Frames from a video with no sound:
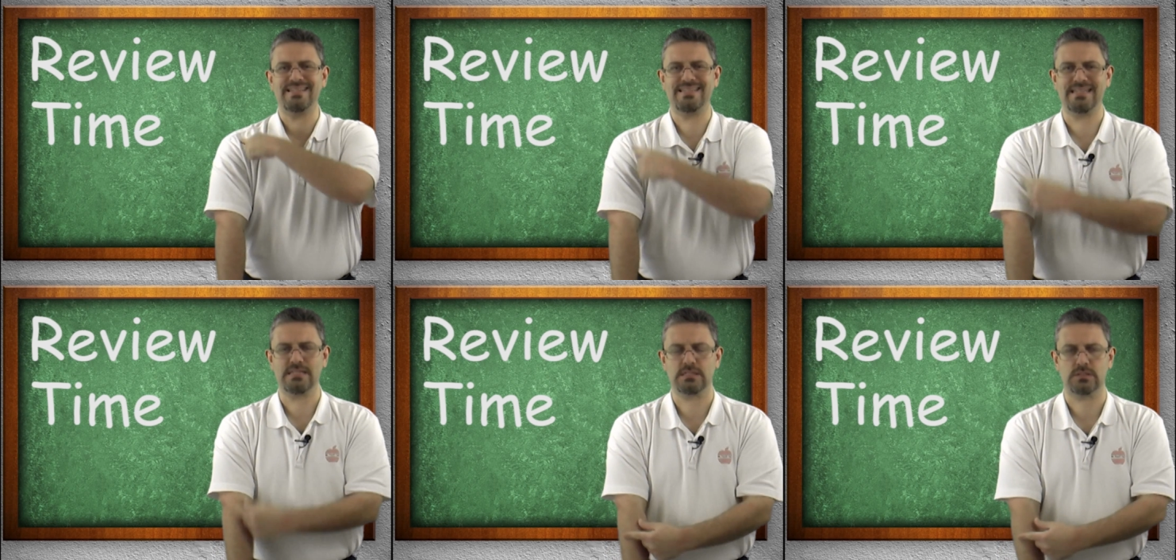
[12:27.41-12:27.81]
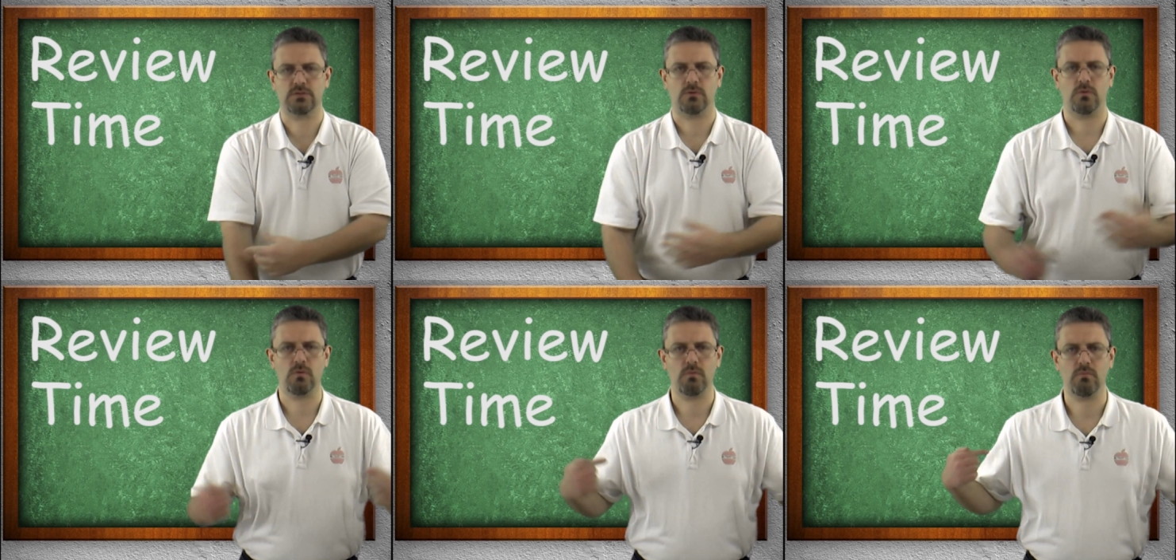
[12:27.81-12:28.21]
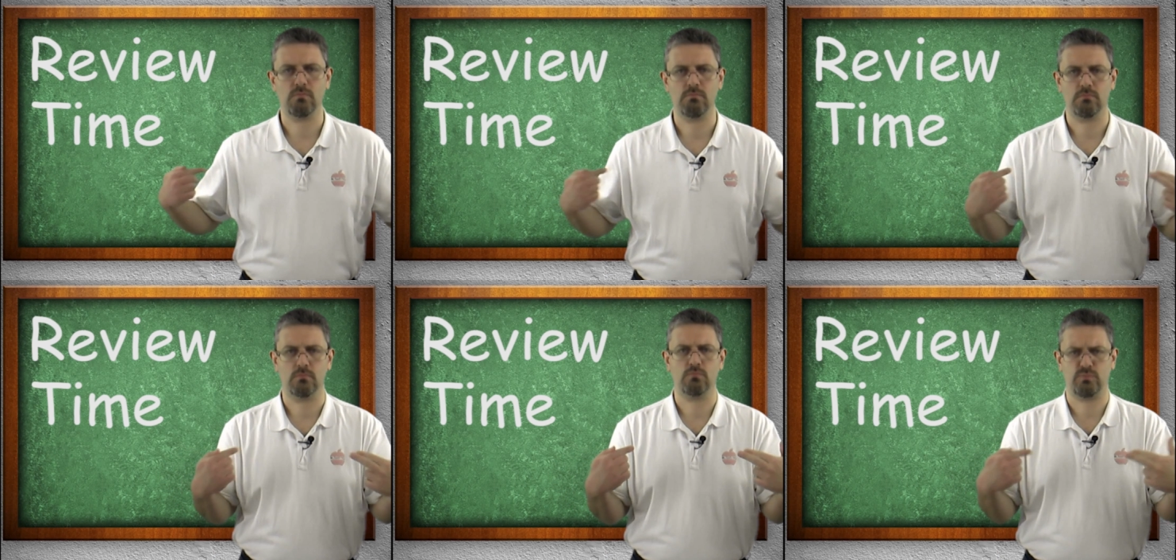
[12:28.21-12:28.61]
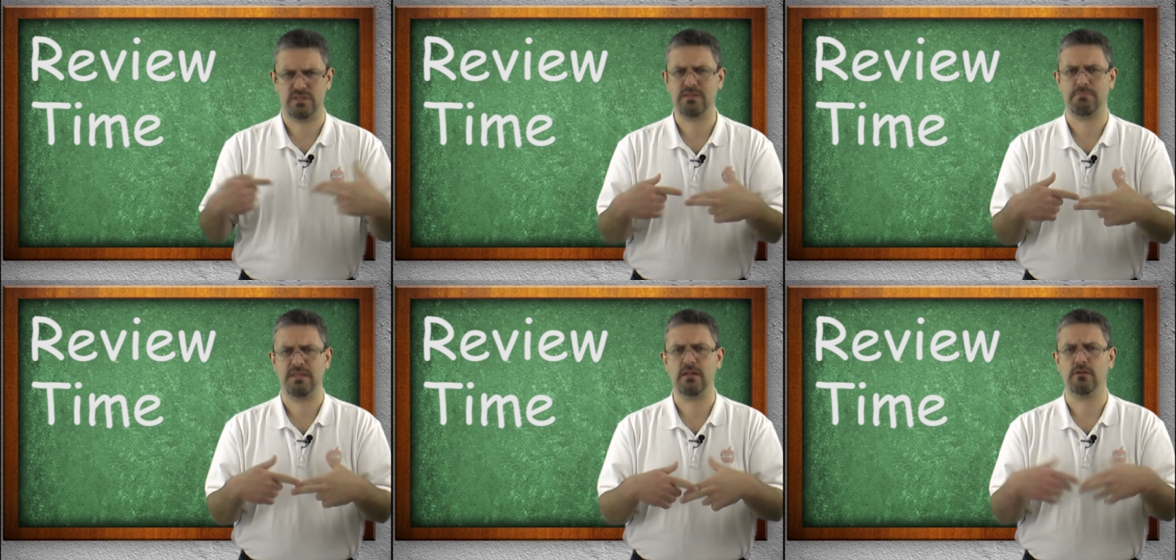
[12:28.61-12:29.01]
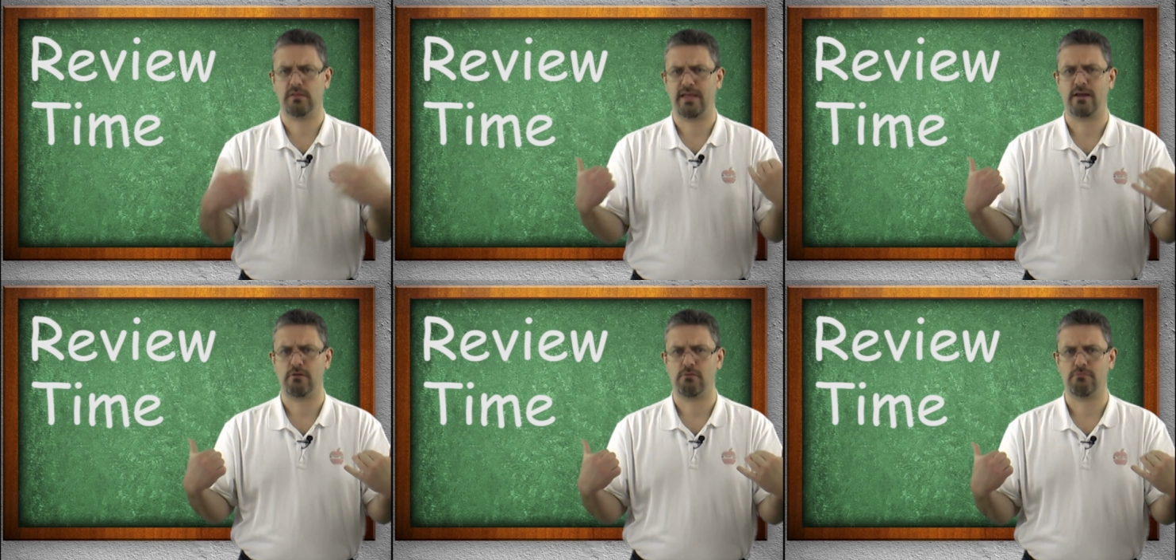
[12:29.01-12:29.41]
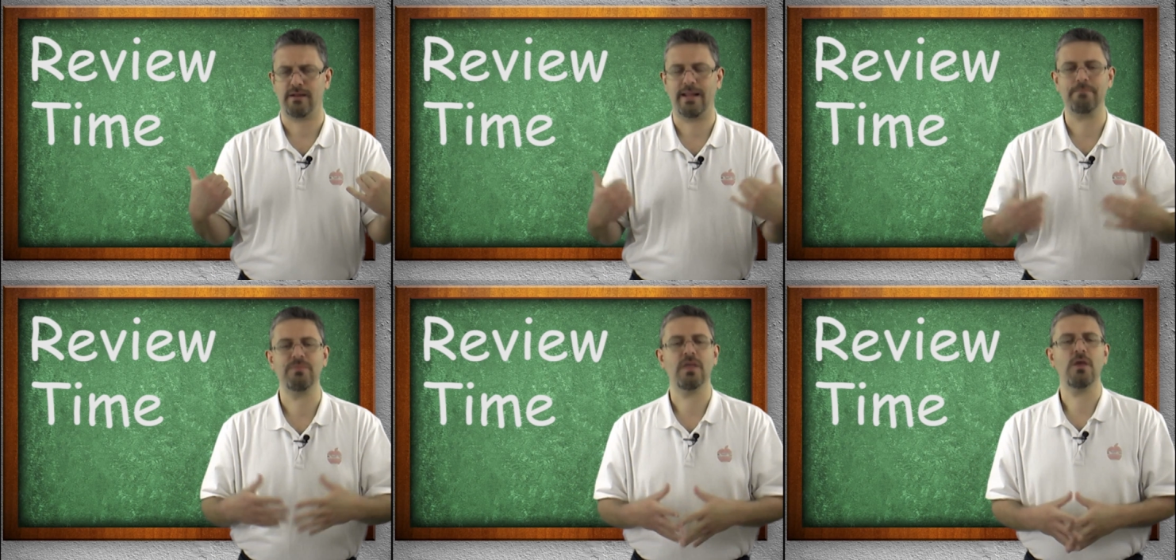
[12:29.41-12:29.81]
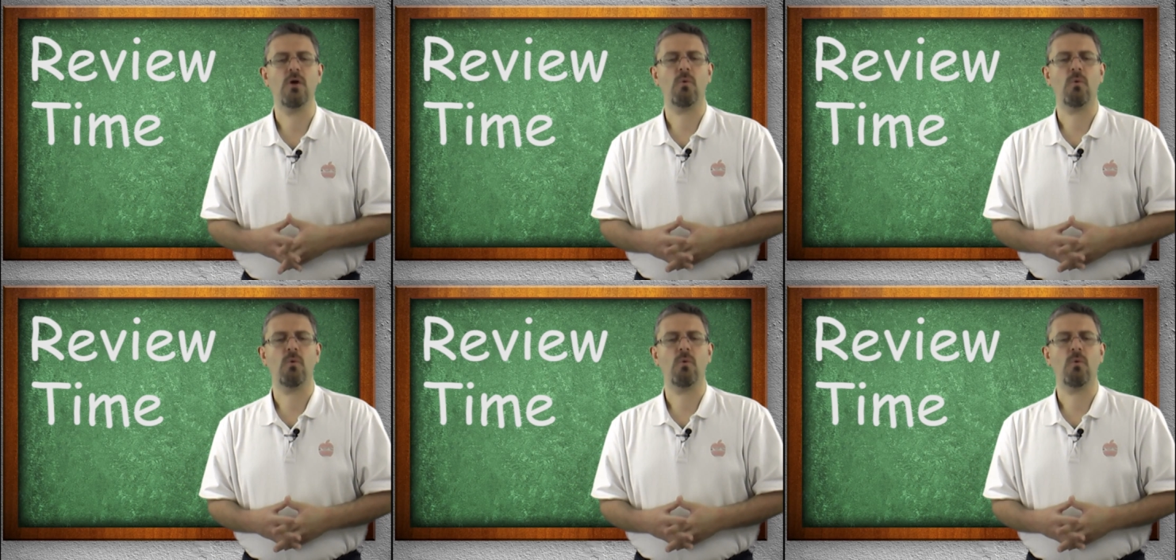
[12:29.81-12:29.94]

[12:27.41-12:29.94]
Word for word: distal, we did medial lateral, right?